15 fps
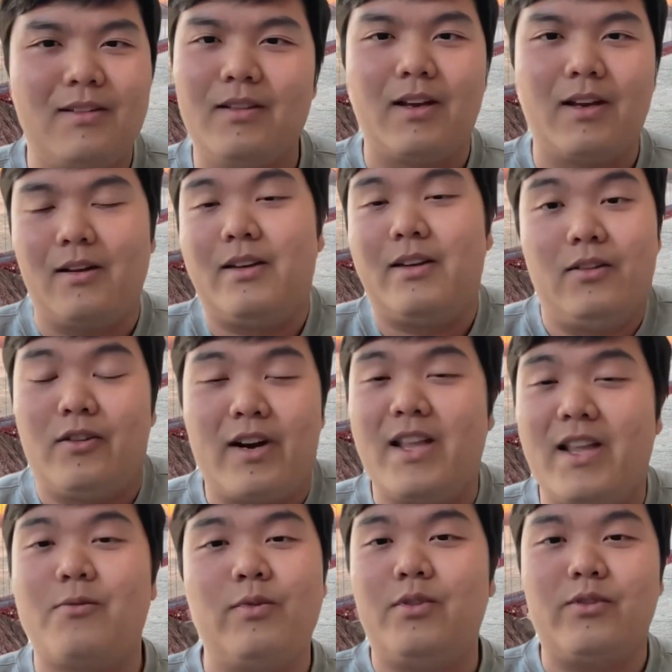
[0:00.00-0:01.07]
like in
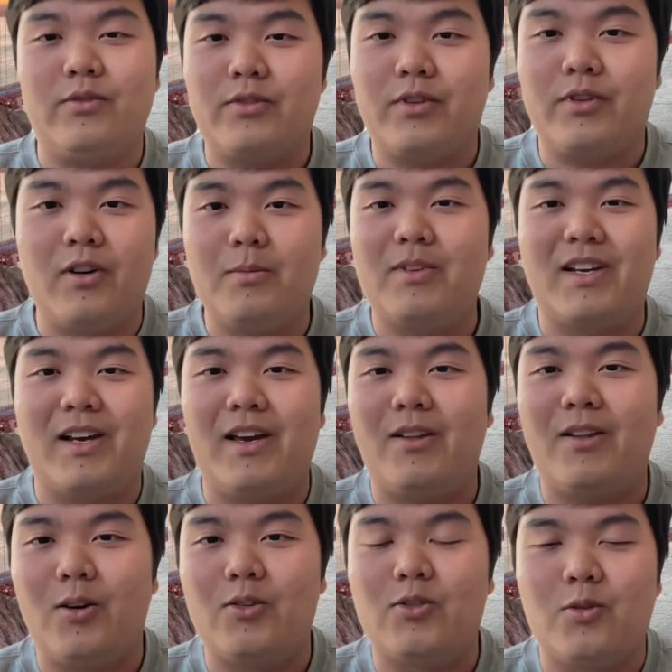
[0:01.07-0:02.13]
organic, we don't use herbicide
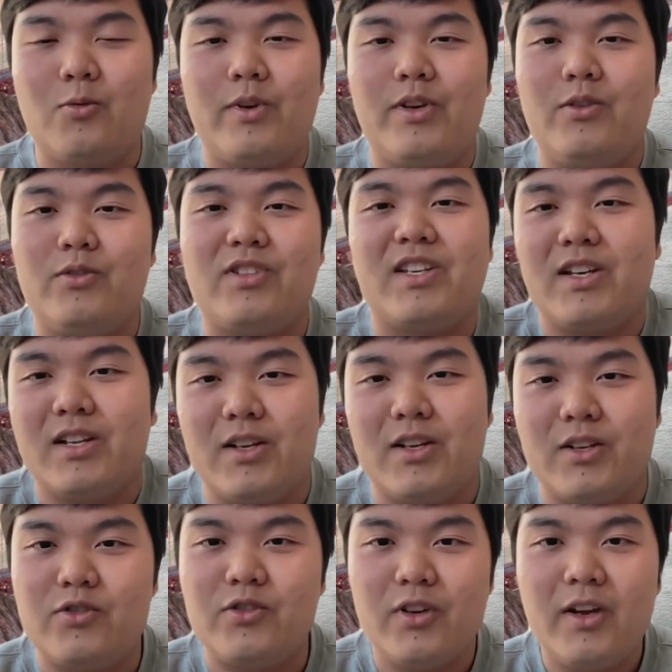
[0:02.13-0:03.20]
at all. So we use
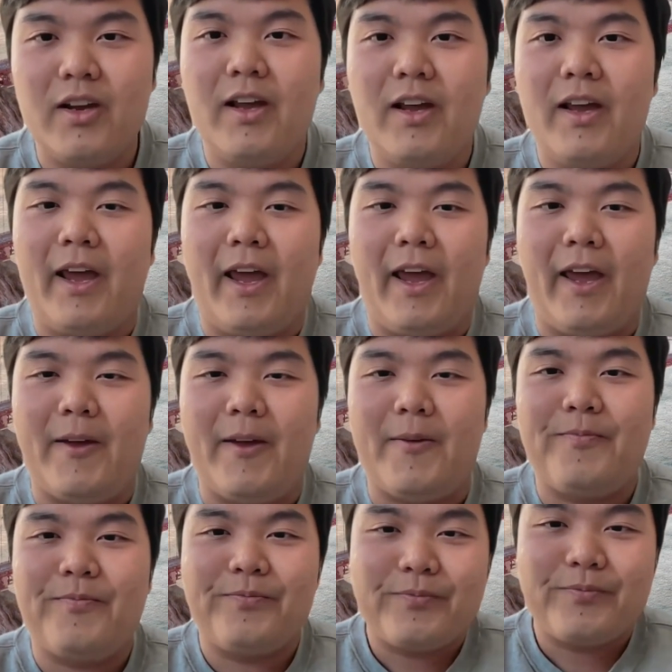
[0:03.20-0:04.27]
tillage.
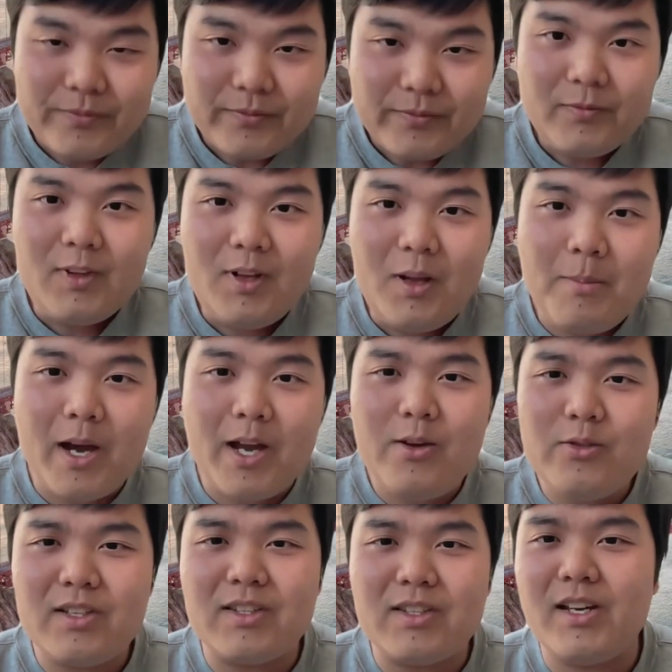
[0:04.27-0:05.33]
And by
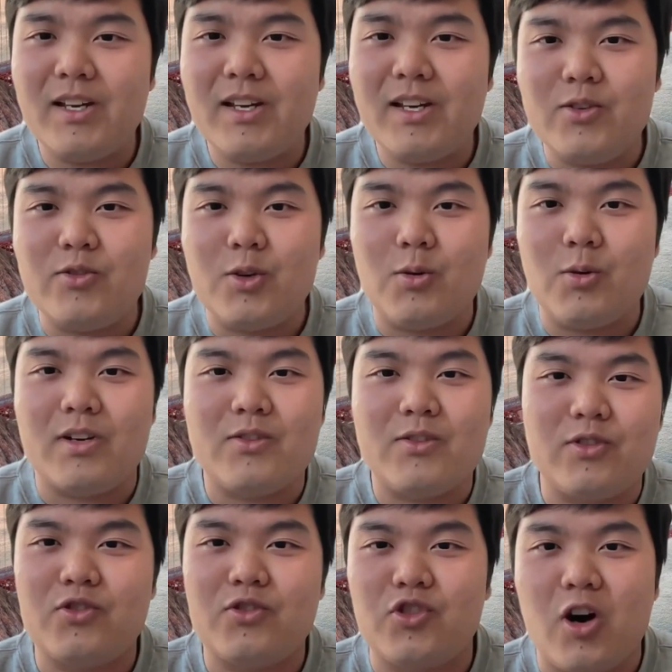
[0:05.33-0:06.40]
using tillage, you are
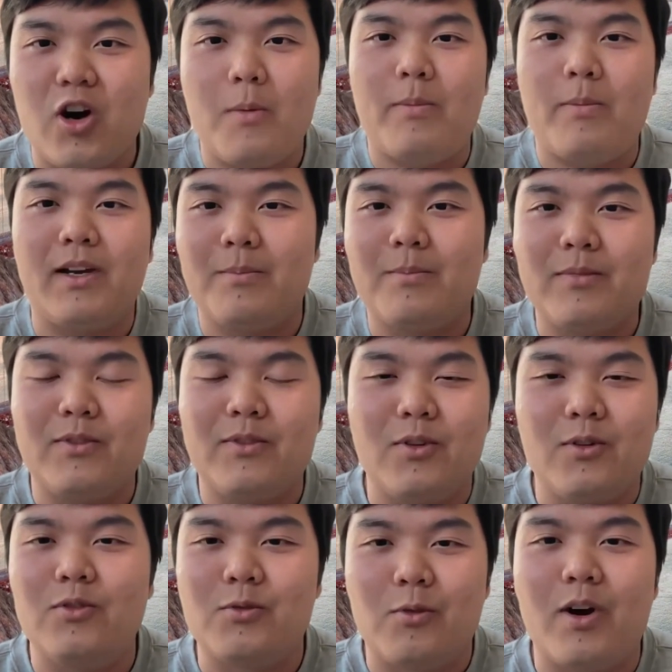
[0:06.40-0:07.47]
just chopping up
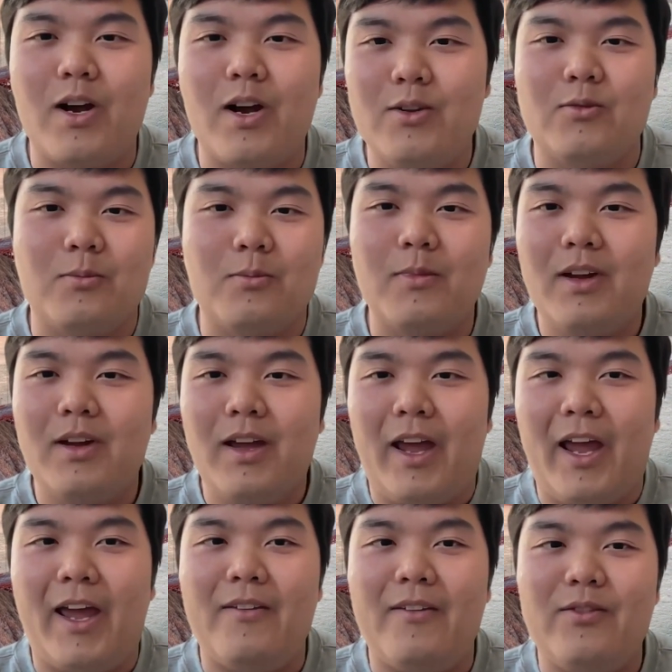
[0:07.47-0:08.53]
those rhizome
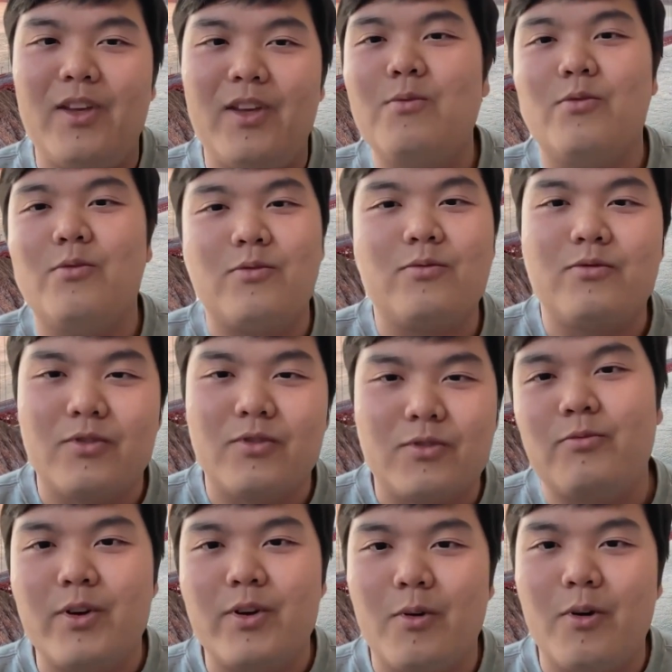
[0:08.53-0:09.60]
and they will
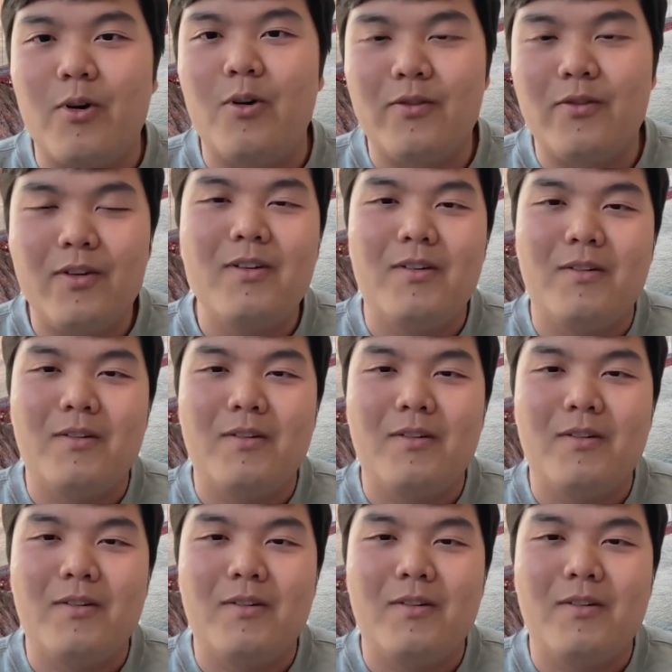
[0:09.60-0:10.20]
just regrow